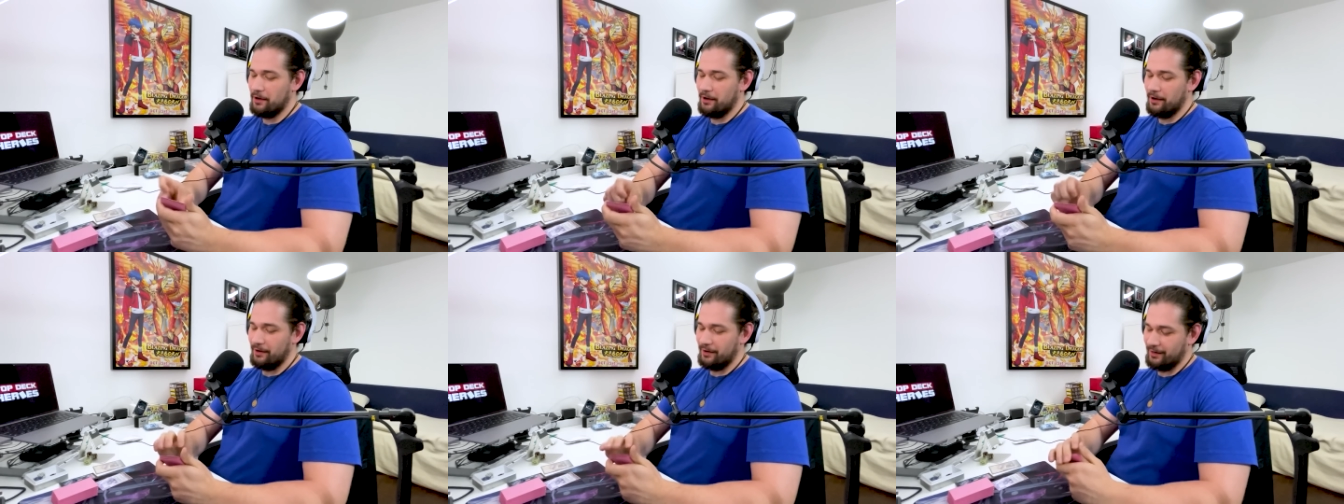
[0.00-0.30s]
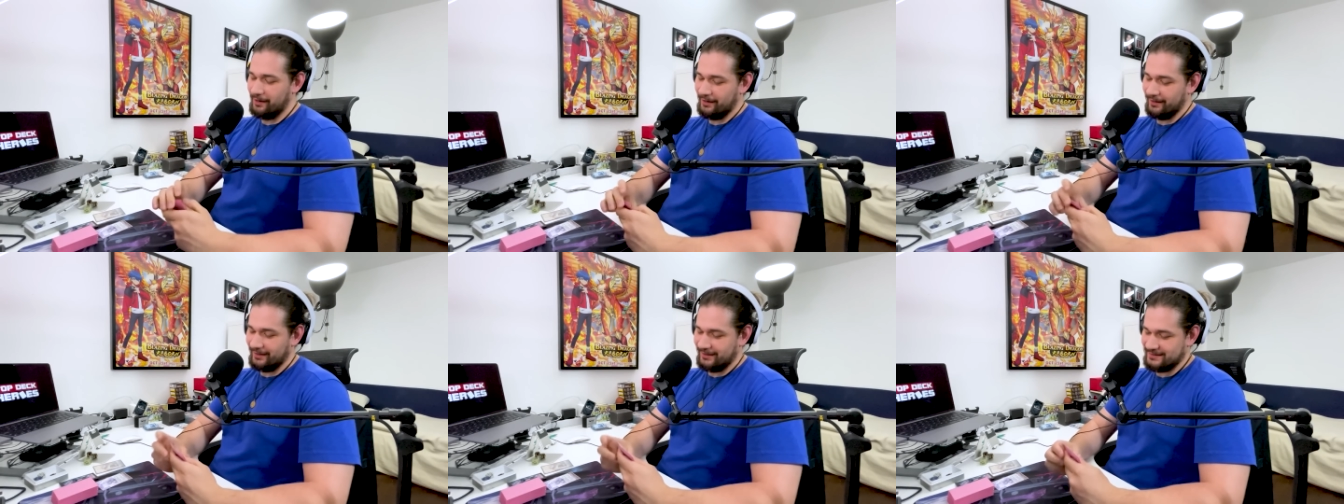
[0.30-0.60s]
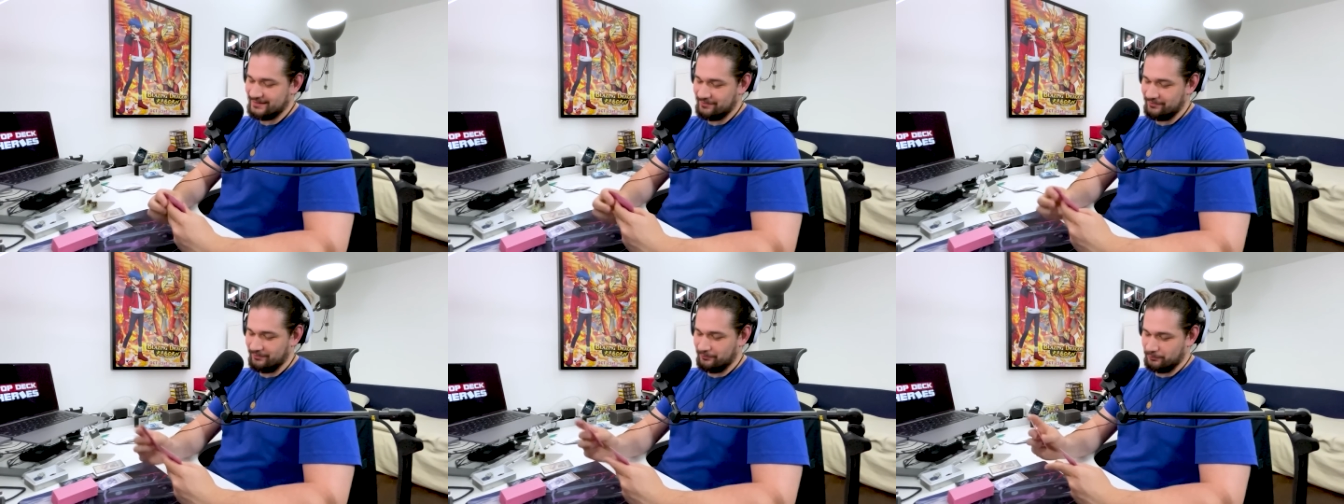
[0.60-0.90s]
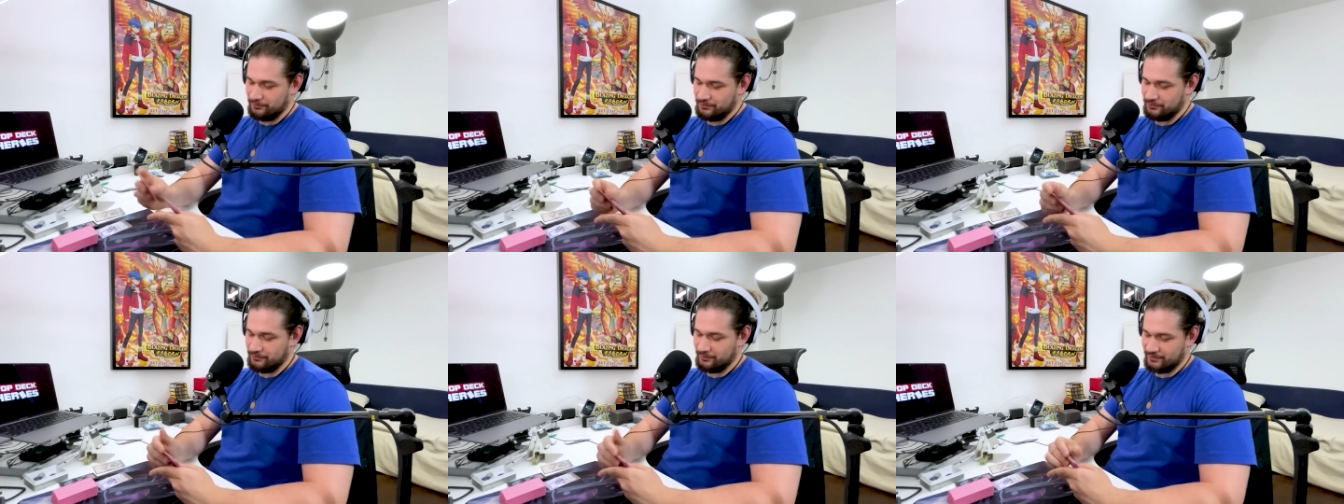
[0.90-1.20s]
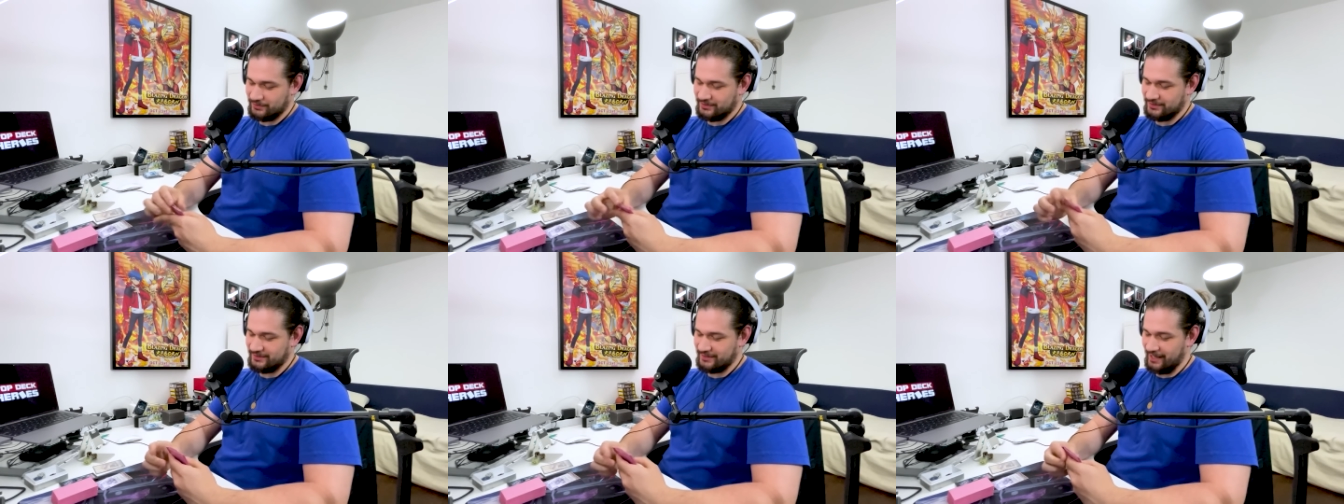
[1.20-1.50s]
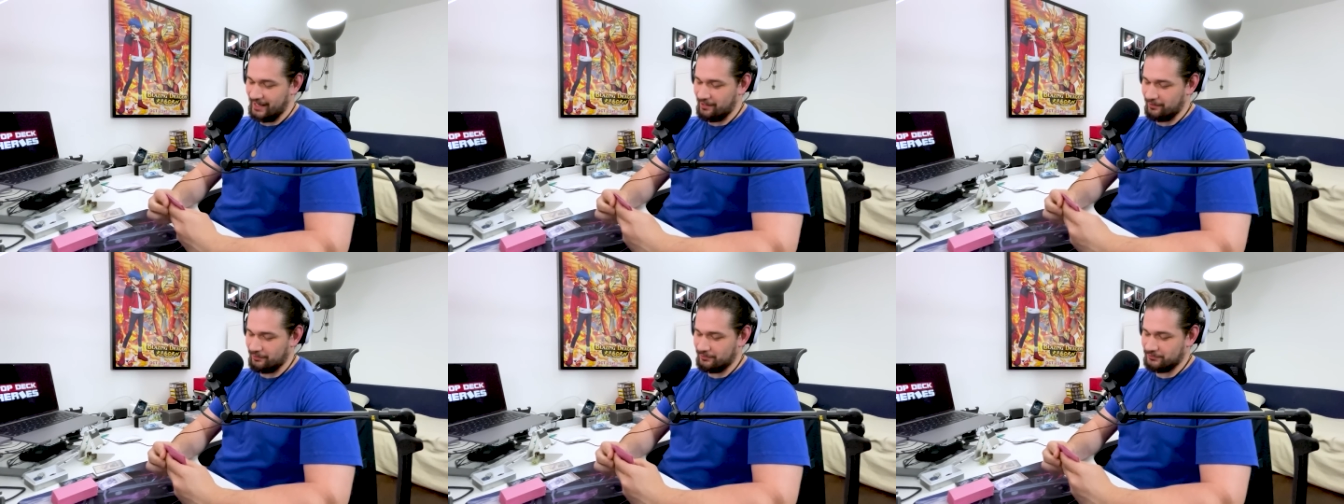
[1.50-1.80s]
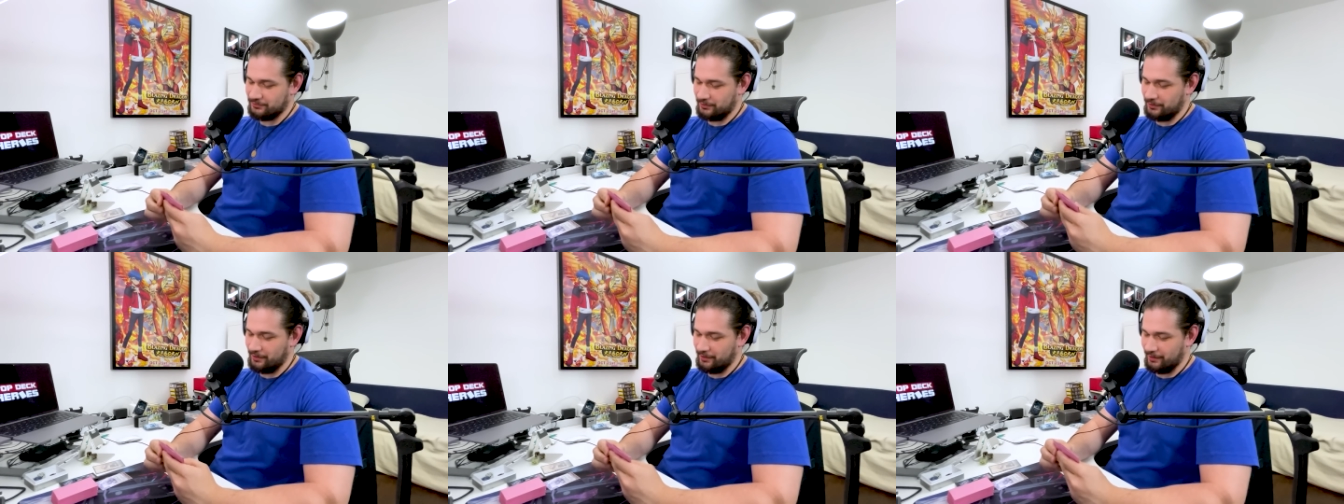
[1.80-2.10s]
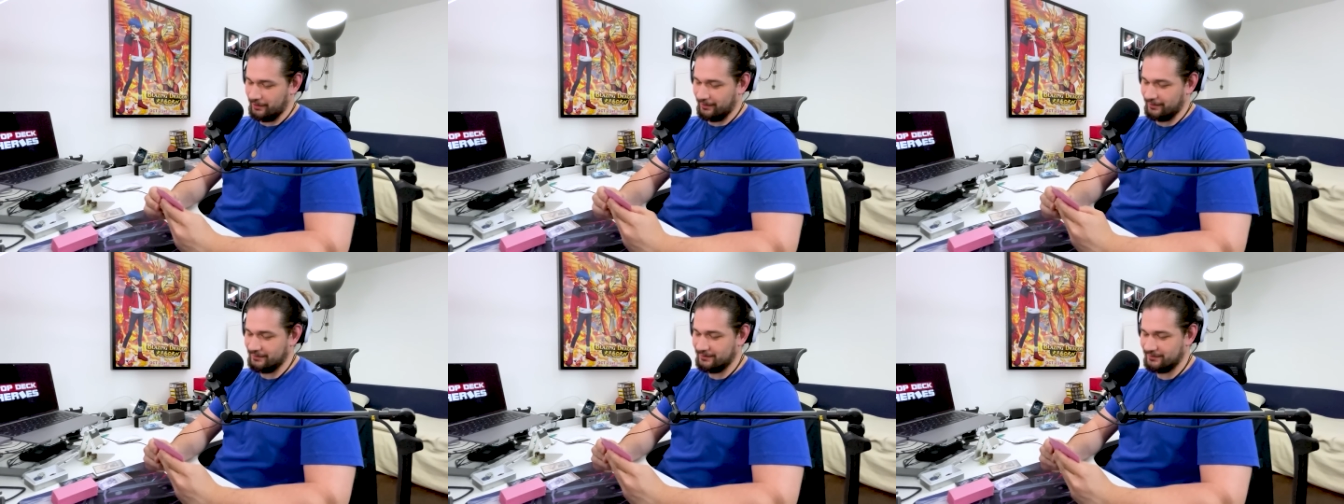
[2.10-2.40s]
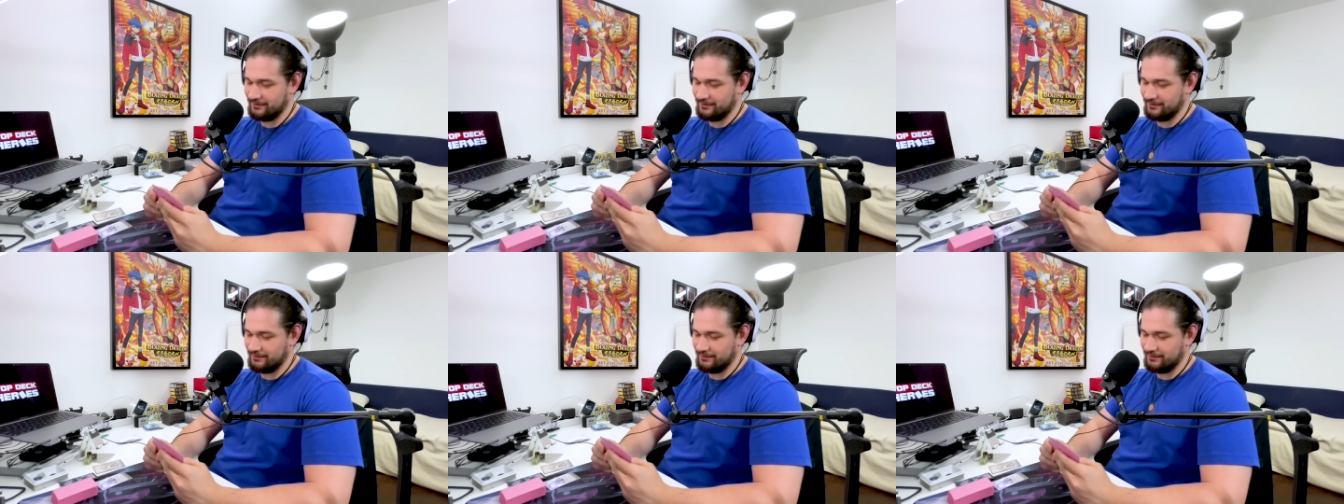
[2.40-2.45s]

Oh, that's even a sadder draw.